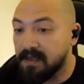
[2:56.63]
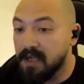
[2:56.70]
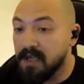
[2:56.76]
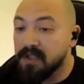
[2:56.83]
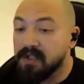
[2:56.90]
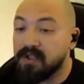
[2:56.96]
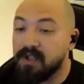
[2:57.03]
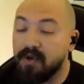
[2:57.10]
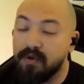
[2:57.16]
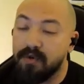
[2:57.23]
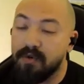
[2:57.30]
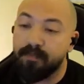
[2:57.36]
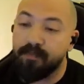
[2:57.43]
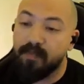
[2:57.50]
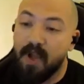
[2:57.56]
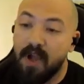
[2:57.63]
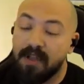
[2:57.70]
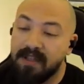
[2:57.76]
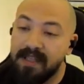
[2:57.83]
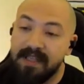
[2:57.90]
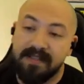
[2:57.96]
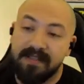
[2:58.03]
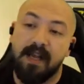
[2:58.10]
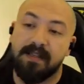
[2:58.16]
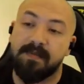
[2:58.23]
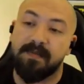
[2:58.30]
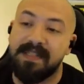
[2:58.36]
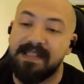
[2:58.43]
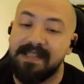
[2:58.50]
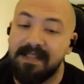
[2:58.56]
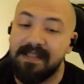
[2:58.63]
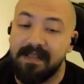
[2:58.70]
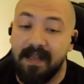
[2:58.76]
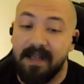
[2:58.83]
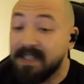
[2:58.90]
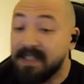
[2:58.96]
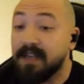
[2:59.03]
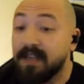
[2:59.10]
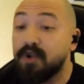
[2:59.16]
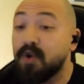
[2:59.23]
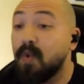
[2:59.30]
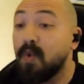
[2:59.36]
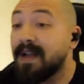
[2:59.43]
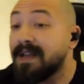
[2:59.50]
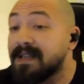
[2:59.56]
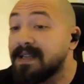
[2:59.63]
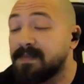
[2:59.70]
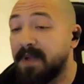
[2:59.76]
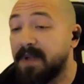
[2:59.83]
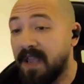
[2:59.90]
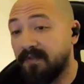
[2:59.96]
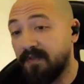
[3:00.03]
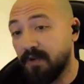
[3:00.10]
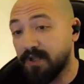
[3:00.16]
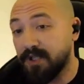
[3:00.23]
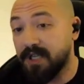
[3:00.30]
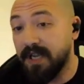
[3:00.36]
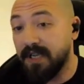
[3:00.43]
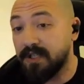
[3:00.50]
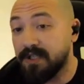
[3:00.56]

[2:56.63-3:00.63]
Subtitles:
So, on these auspices, let me tell you what is behavioral change.